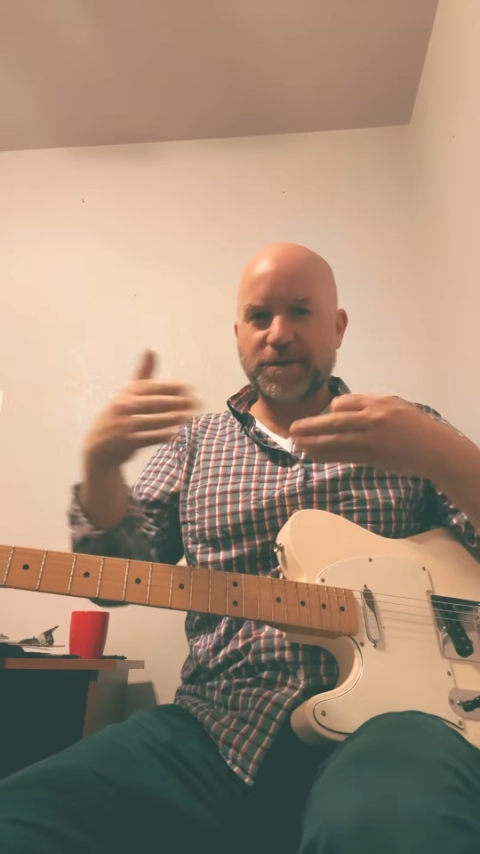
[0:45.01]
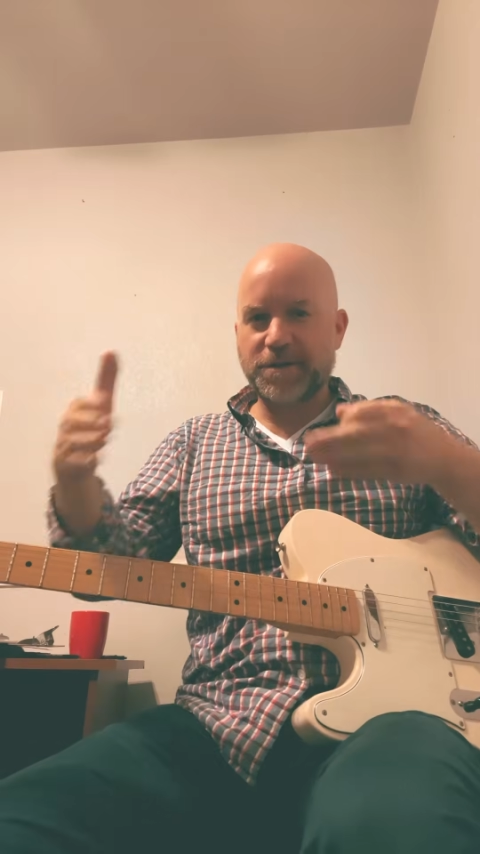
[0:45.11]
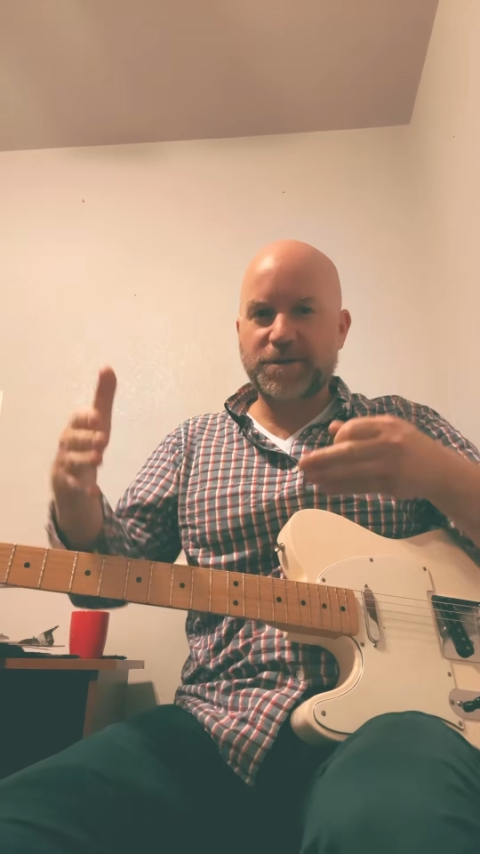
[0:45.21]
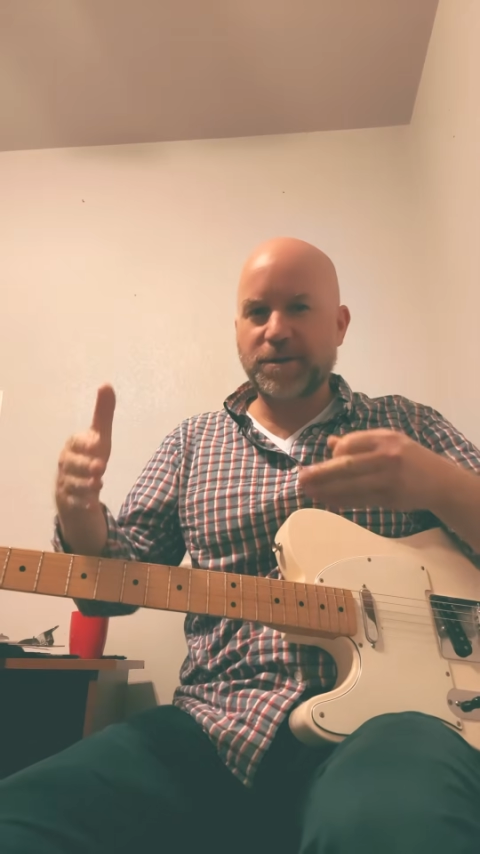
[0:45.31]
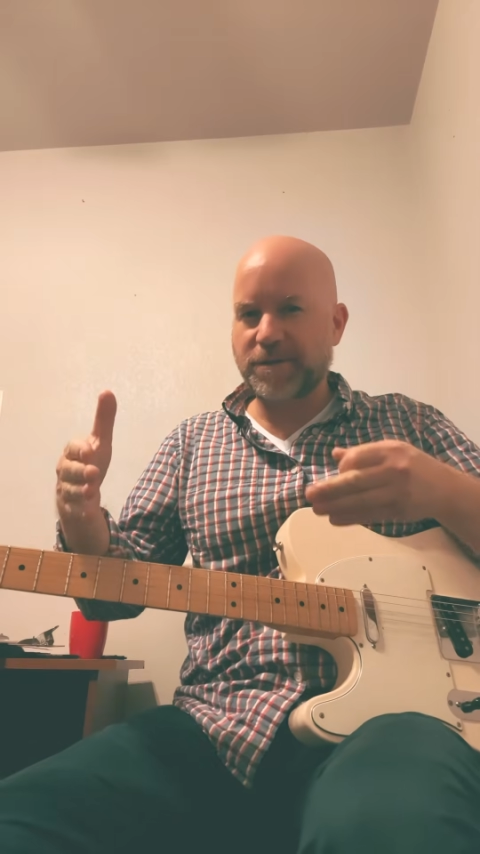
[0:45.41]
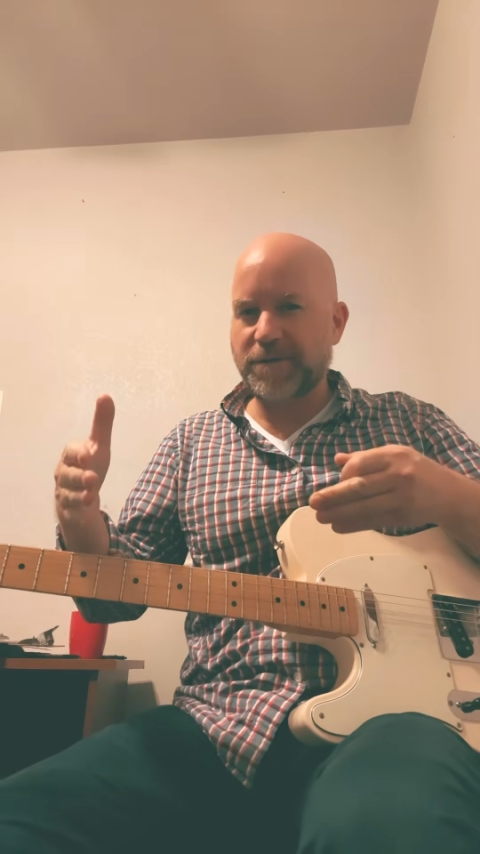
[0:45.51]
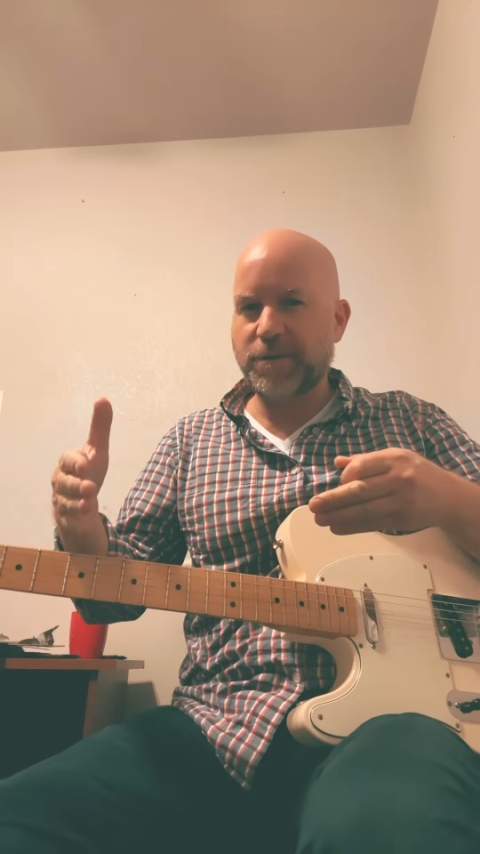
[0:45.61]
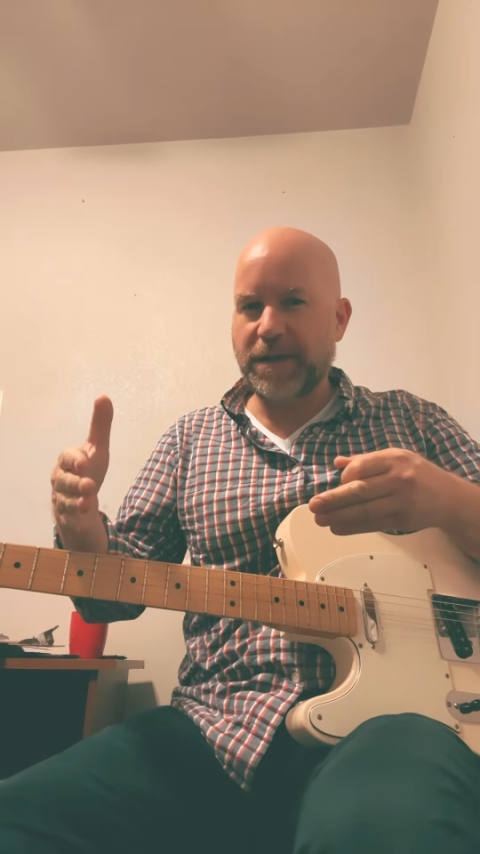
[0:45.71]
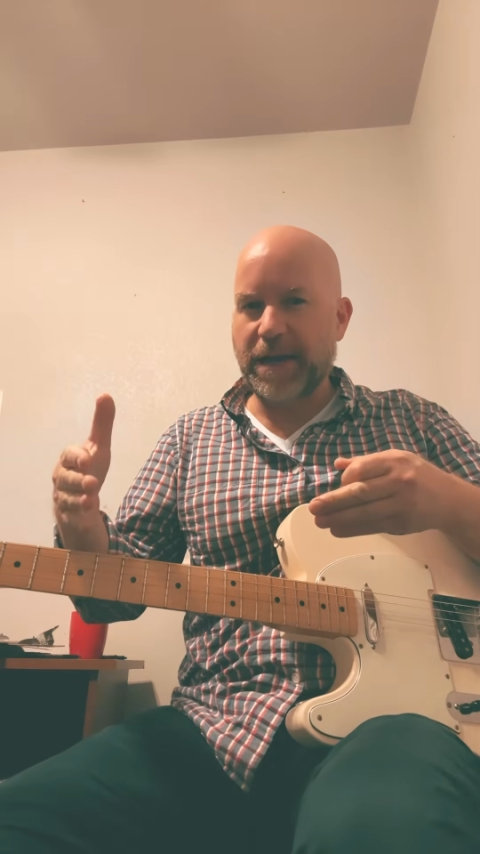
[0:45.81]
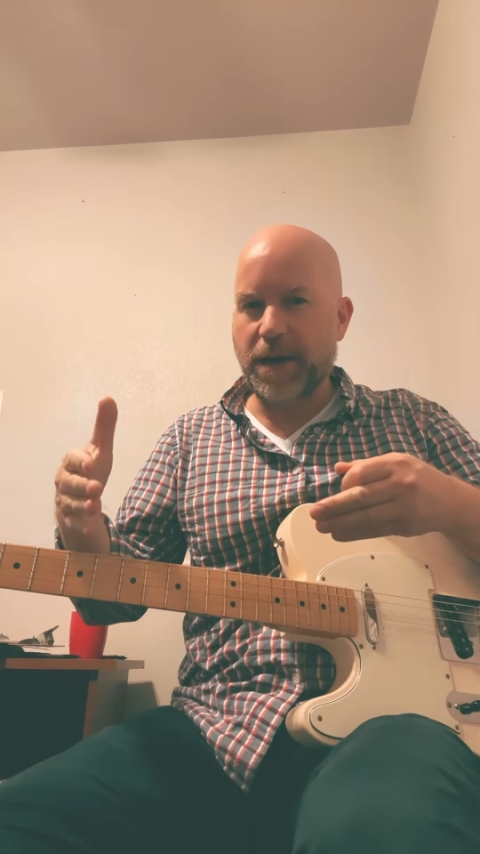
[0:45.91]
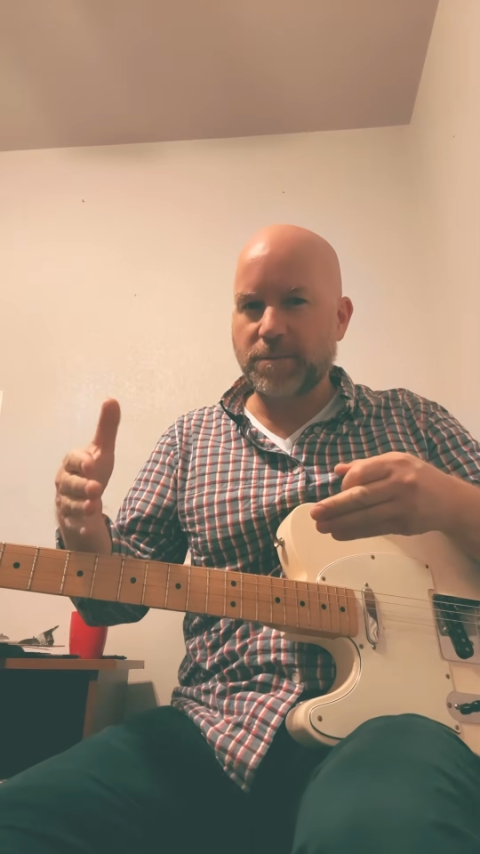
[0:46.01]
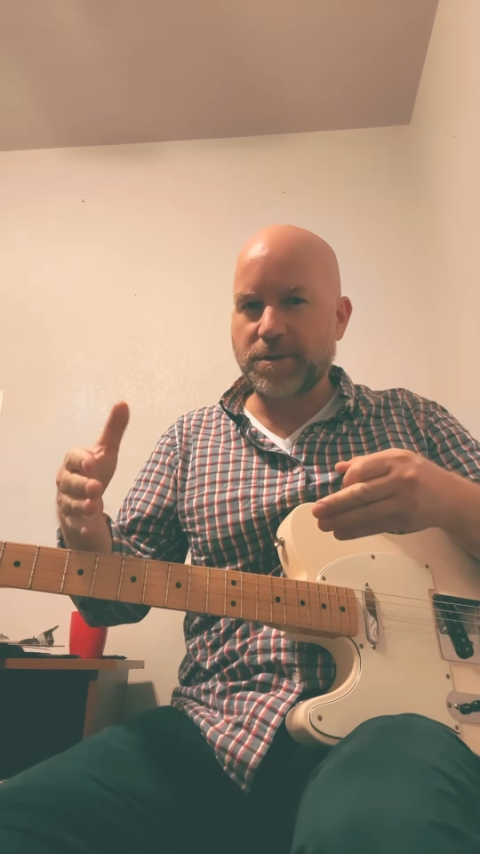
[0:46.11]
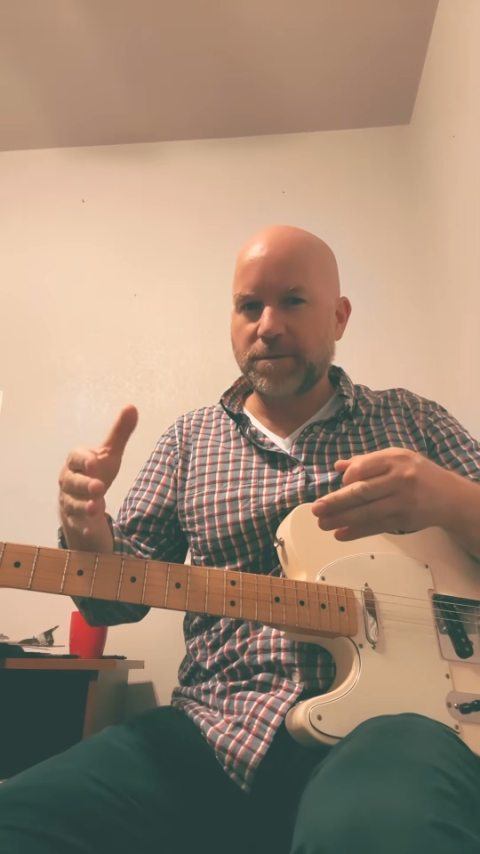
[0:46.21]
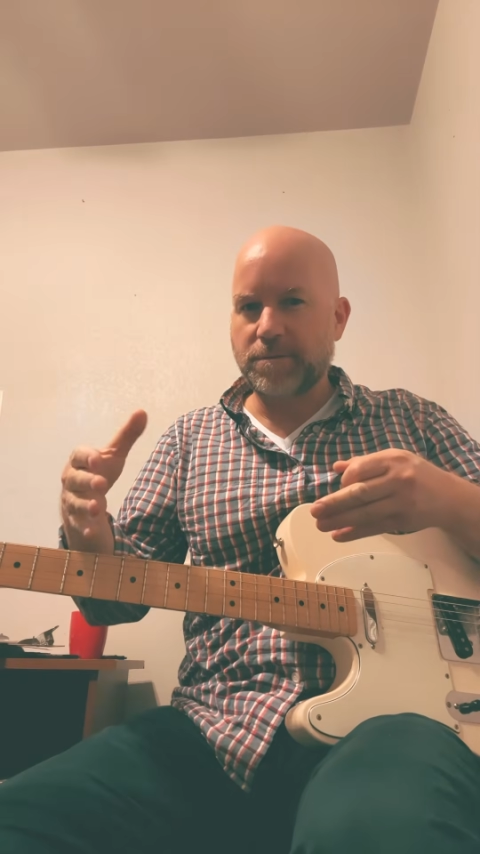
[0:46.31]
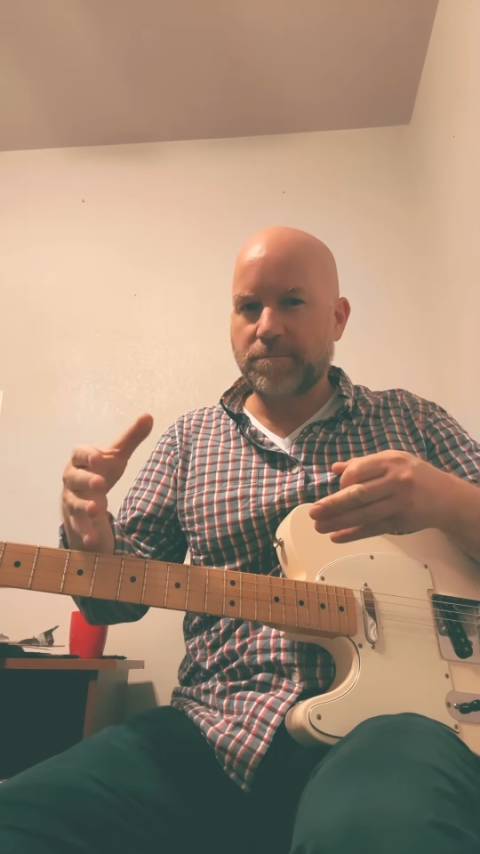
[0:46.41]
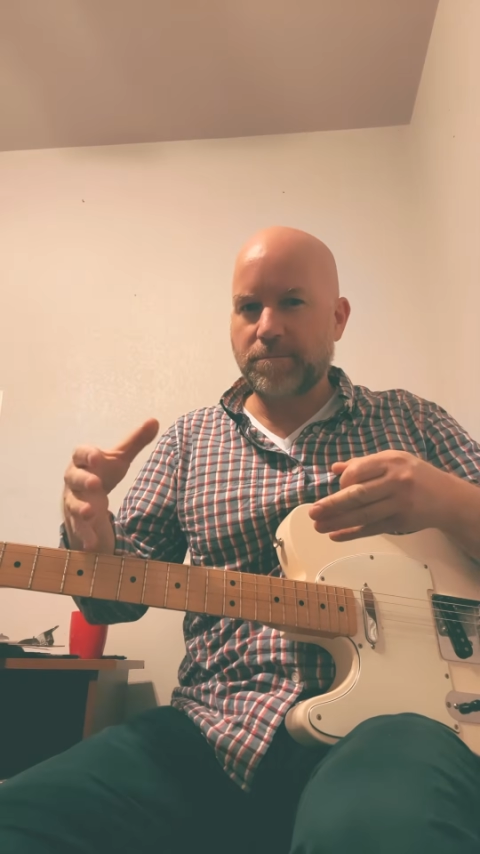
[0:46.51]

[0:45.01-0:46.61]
in just those few names,